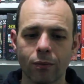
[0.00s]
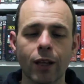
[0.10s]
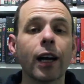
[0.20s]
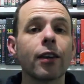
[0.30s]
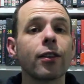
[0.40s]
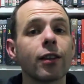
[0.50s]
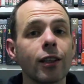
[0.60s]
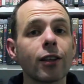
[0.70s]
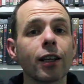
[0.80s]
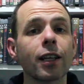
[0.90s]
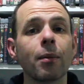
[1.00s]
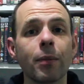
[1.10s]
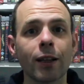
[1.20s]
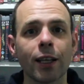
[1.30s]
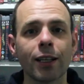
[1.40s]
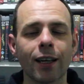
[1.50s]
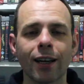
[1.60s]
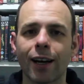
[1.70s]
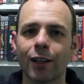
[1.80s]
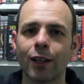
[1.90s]
that I, you think I may like,
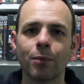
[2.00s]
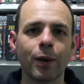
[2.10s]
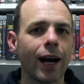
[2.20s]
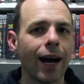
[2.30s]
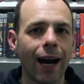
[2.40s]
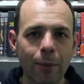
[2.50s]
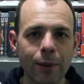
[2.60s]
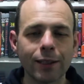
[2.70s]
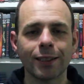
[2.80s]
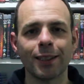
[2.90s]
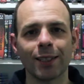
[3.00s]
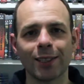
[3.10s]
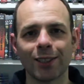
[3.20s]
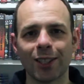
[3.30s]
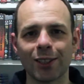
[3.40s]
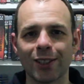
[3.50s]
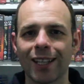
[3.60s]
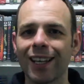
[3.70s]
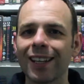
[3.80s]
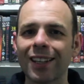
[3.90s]
I'd, I'd be happy to take the suggestion.
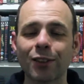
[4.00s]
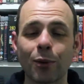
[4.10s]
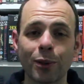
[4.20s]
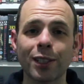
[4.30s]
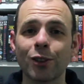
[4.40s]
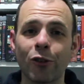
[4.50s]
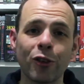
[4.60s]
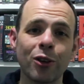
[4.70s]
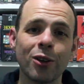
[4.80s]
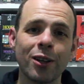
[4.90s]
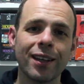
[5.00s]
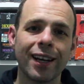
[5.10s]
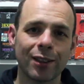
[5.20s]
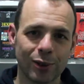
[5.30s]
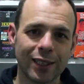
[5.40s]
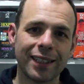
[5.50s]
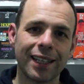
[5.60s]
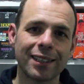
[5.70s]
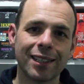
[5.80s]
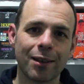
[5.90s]
Thanks for watching this review, and I'll see you
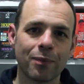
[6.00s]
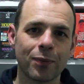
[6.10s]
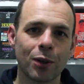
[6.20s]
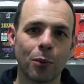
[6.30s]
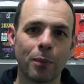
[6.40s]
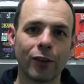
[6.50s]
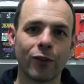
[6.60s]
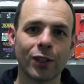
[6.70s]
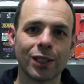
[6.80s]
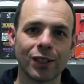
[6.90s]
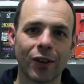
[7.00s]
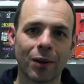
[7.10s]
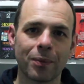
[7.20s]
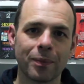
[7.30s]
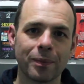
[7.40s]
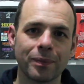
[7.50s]
next time on Man vs. Film.